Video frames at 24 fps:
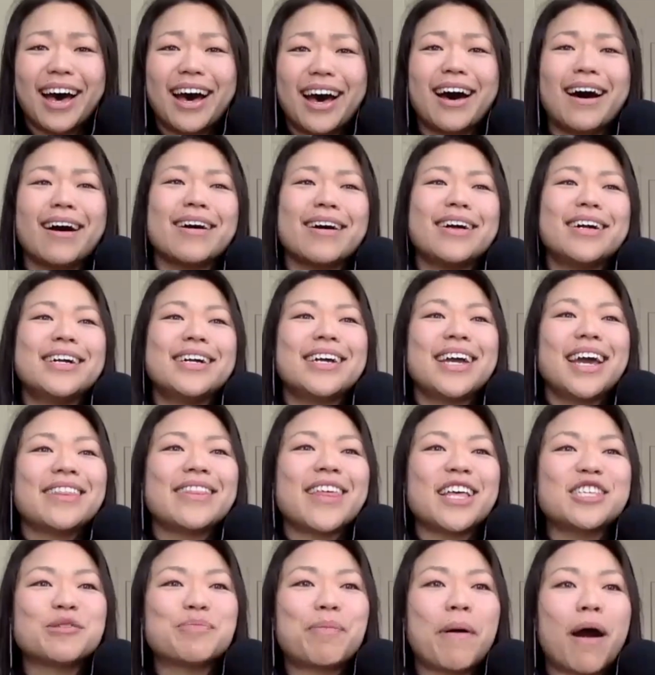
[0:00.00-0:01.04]
Oh, and
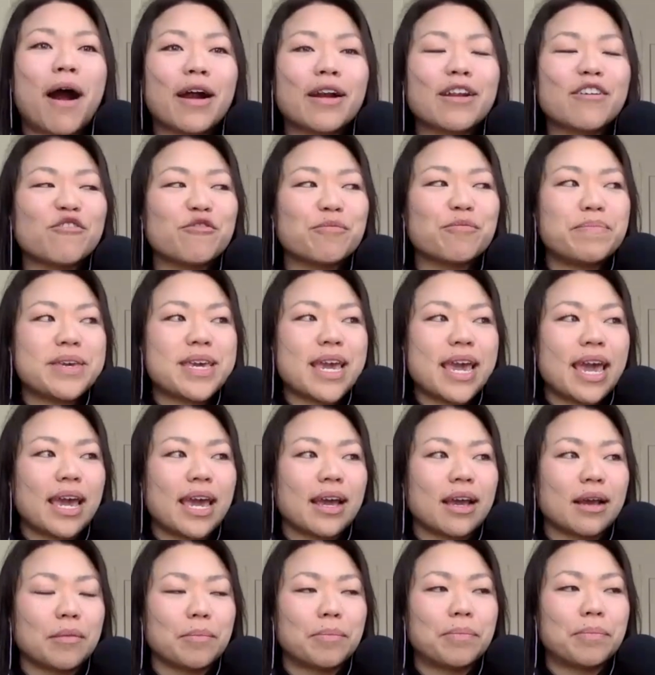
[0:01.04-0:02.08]
that's part of
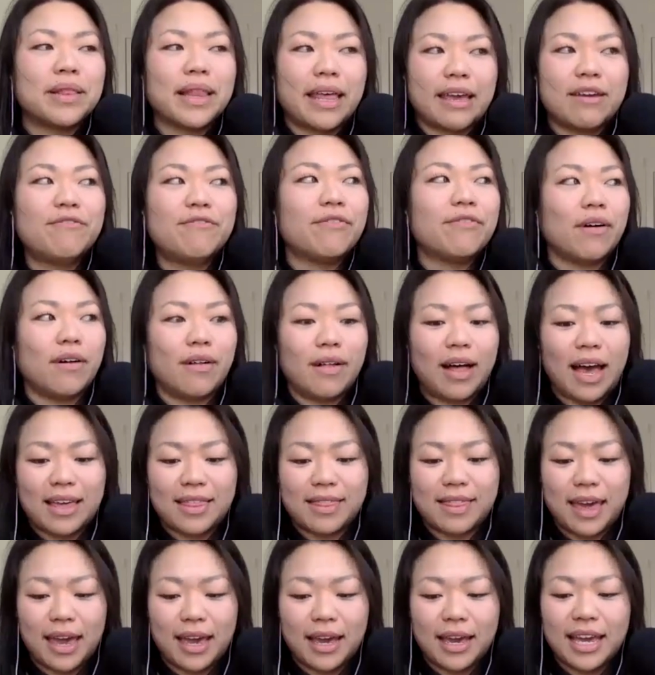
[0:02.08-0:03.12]
being playful, I
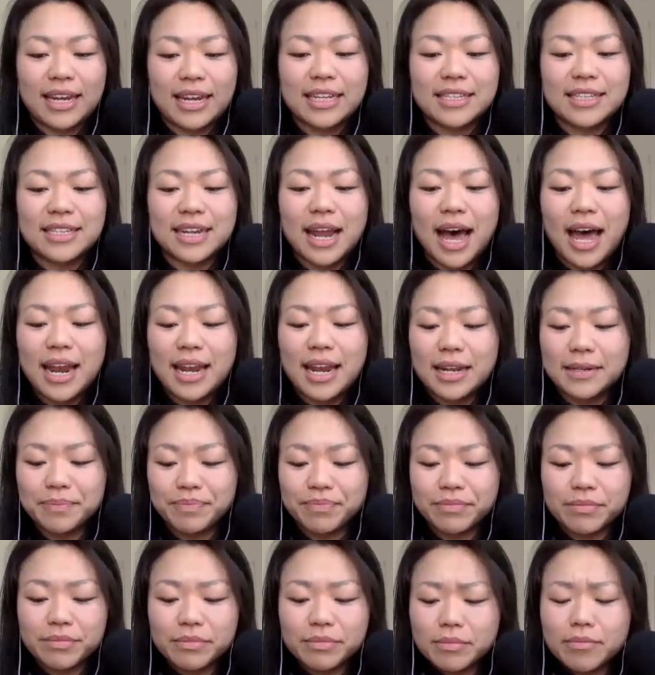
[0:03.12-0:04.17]
think. And it's not
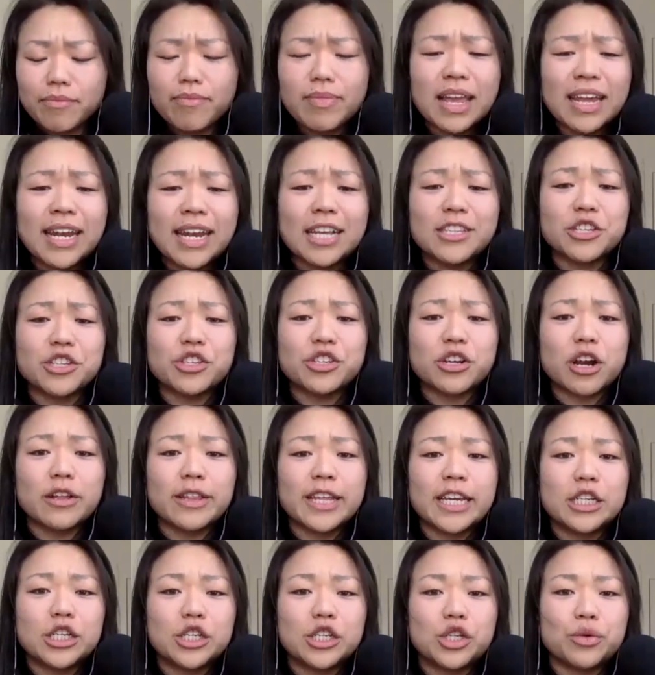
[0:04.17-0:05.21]

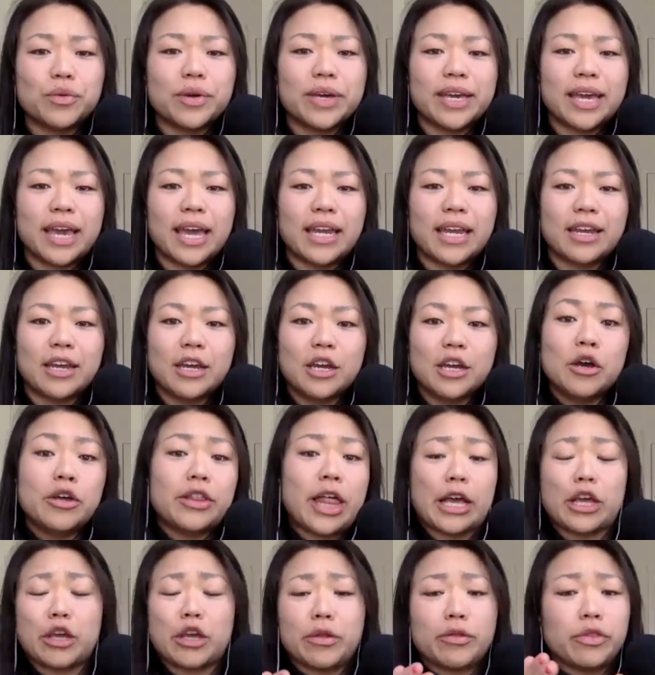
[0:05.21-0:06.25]
necessarily doing it
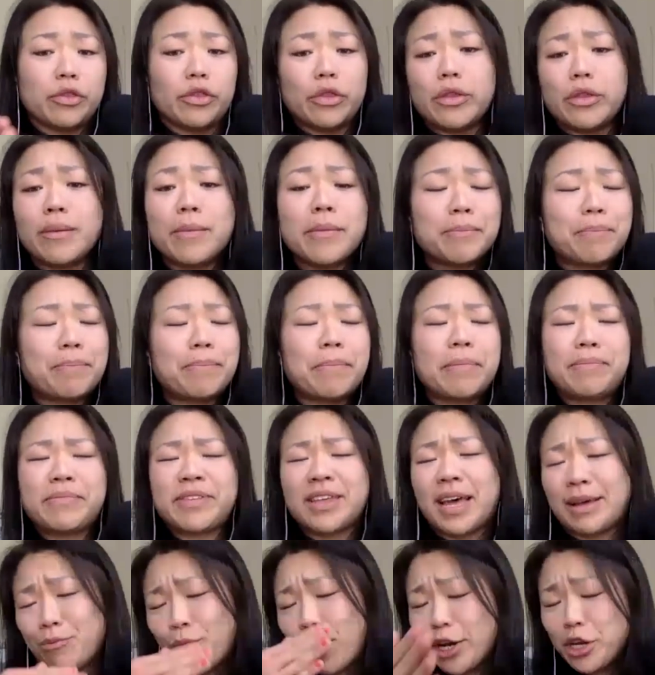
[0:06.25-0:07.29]
like
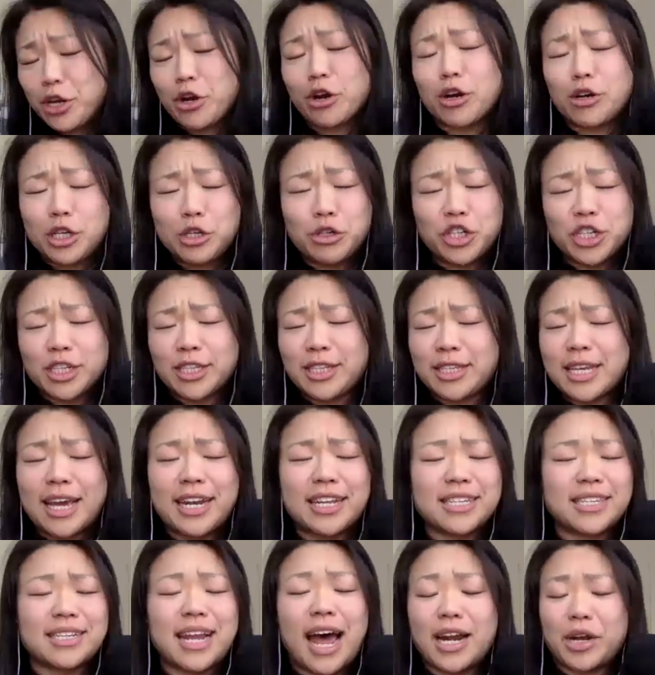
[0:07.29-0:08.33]
what you just did
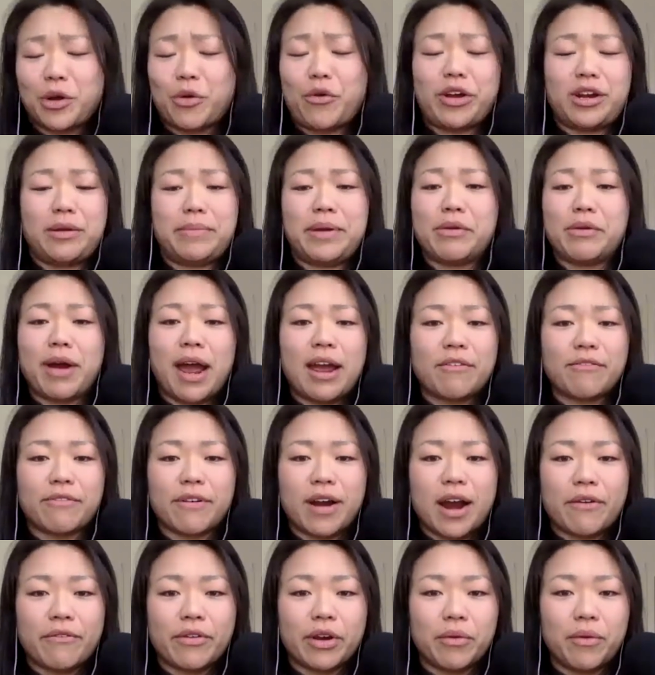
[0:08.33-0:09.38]
is not going to be right for
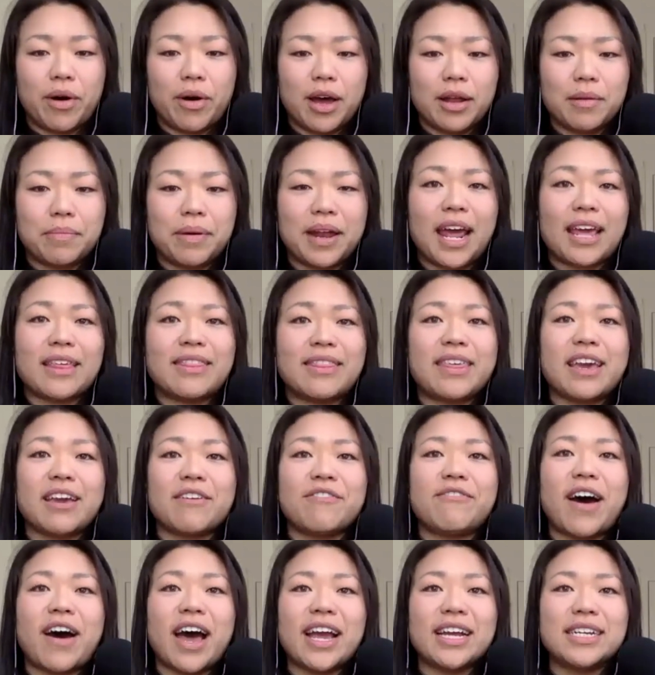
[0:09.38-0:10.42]
everyone, but I think
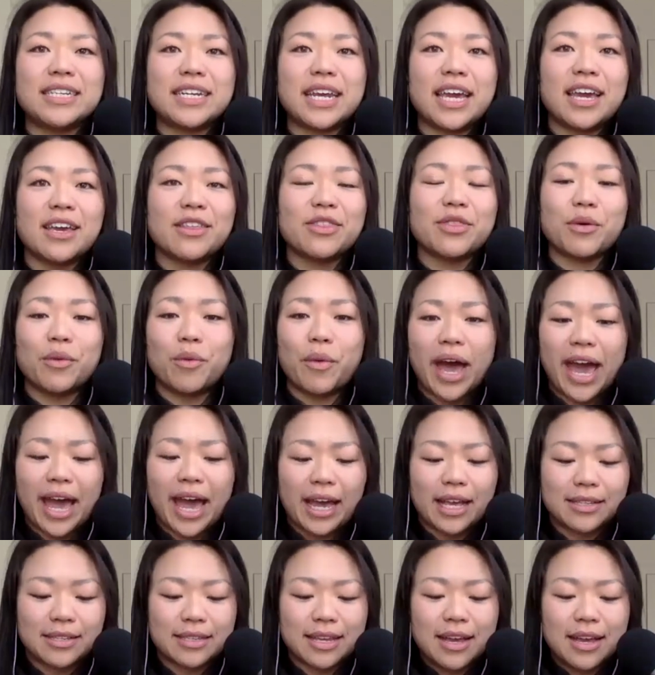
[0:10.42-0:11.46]
finding the
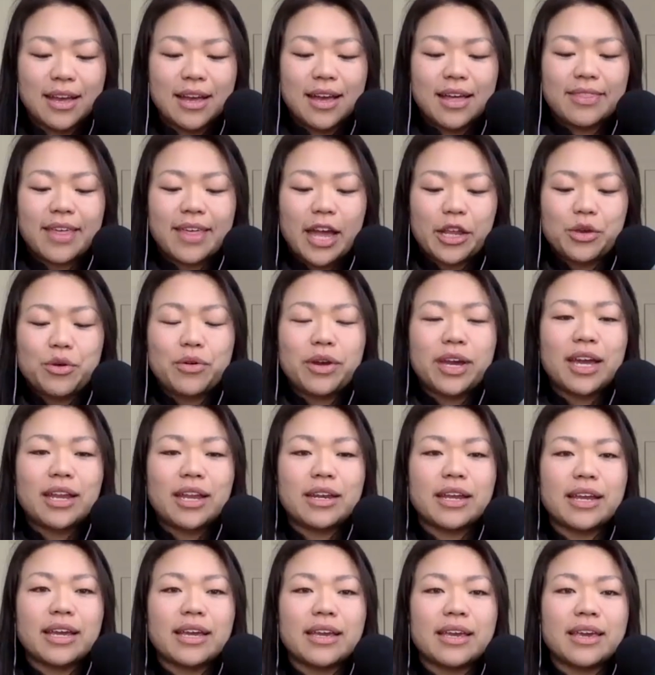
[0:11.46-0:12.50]
ways that you
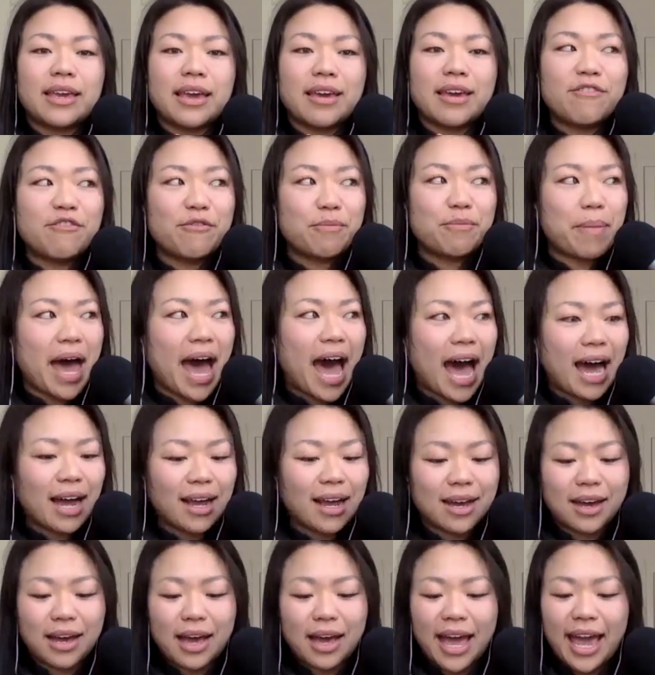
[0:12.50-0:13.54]
can give back
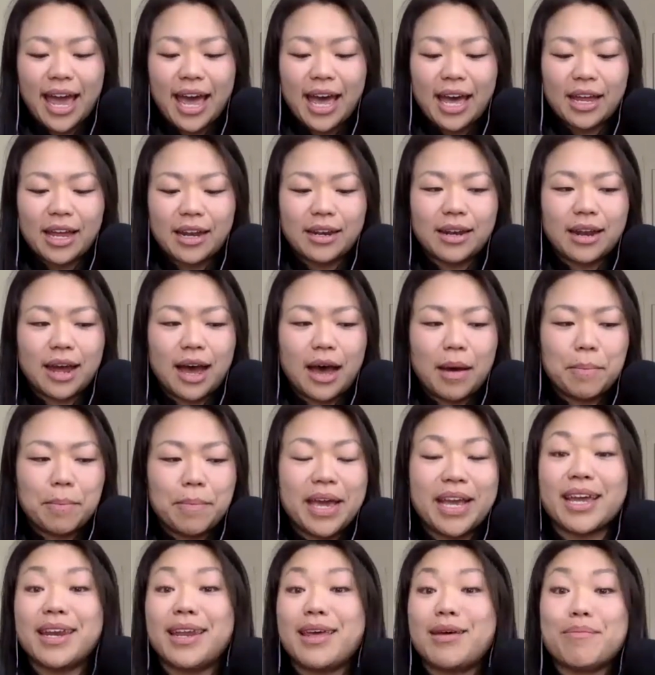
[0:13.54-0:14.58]
and
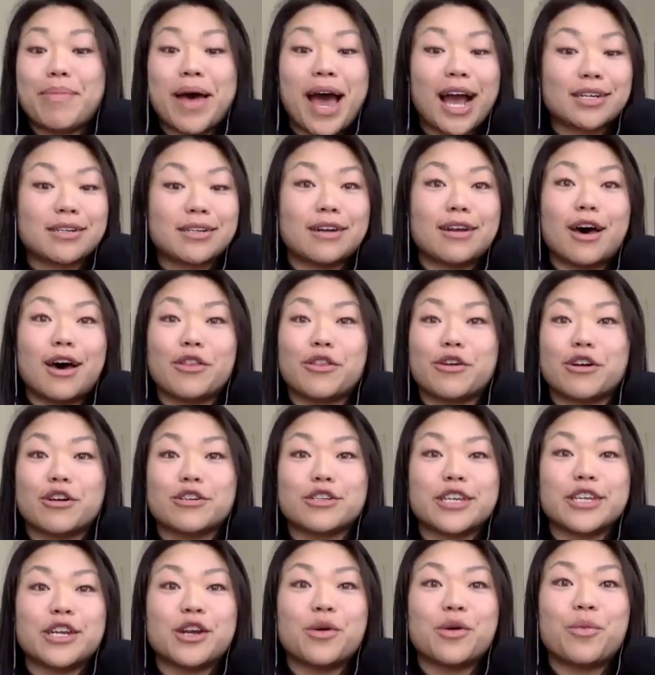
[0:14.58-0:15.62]
make an impact on
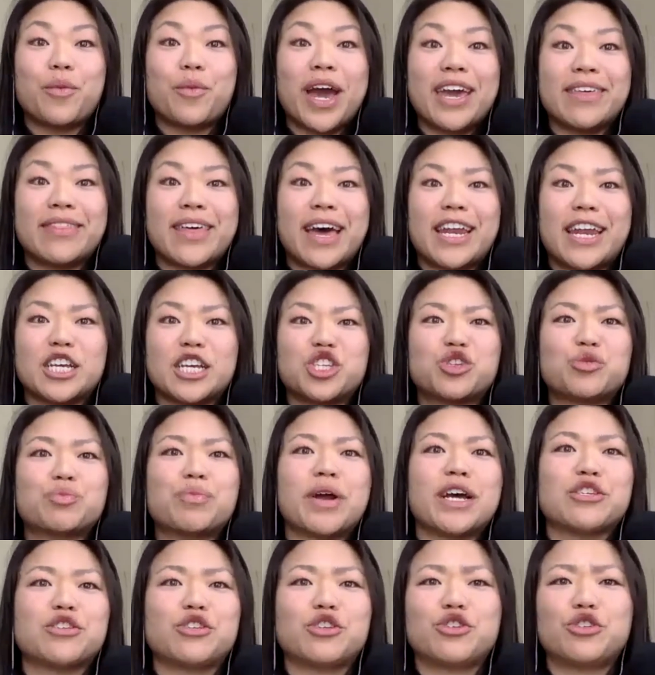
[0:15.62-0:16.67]
others in a way that
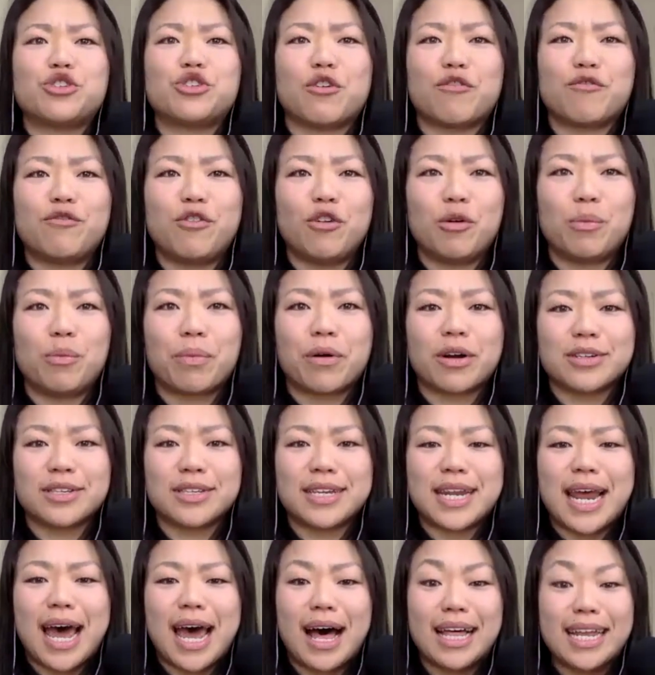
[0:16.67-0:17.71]
expresses your full
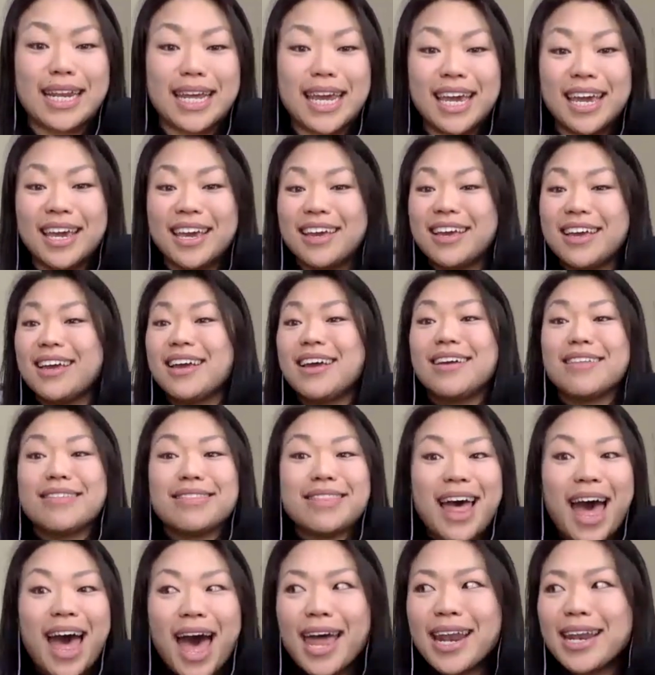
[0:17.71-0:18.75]
personality,
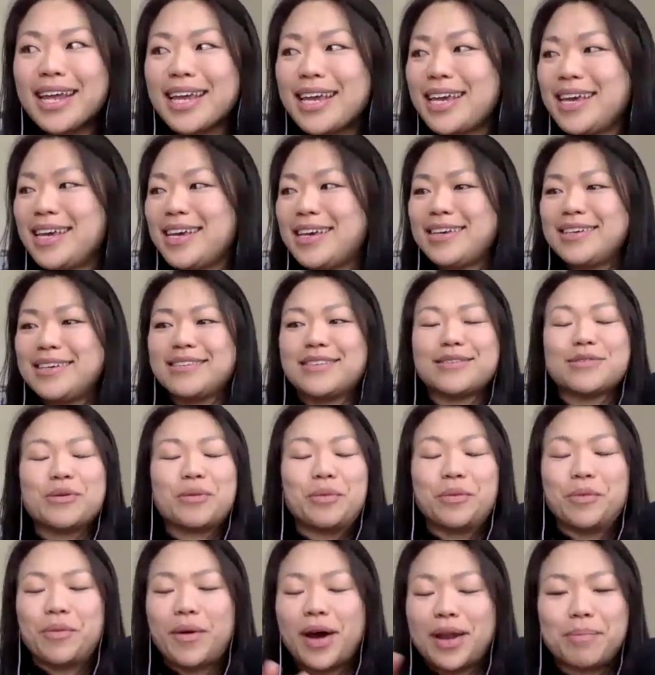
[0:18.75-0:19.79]
that is
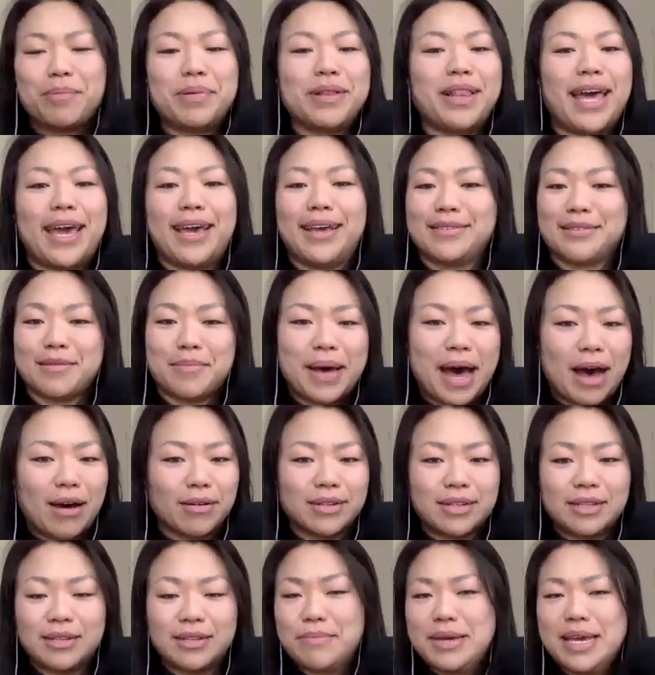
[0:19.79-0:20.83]
what play is
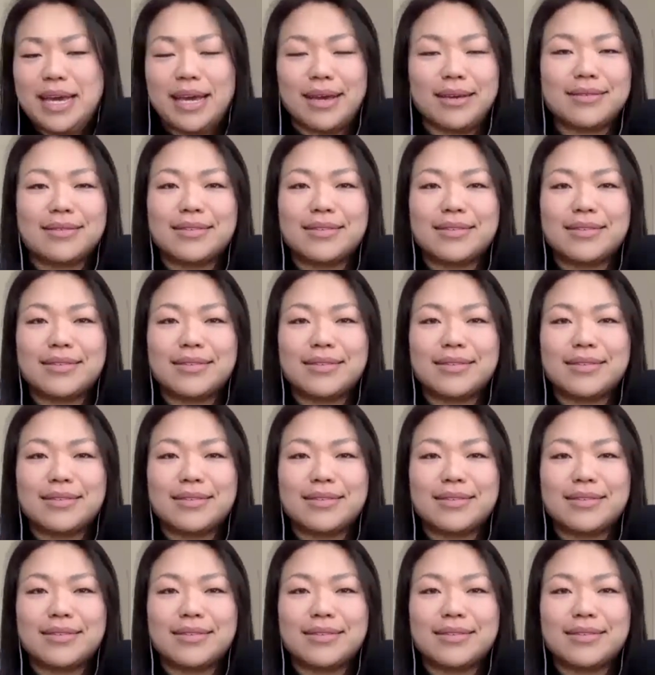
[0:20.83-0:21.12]
about to me.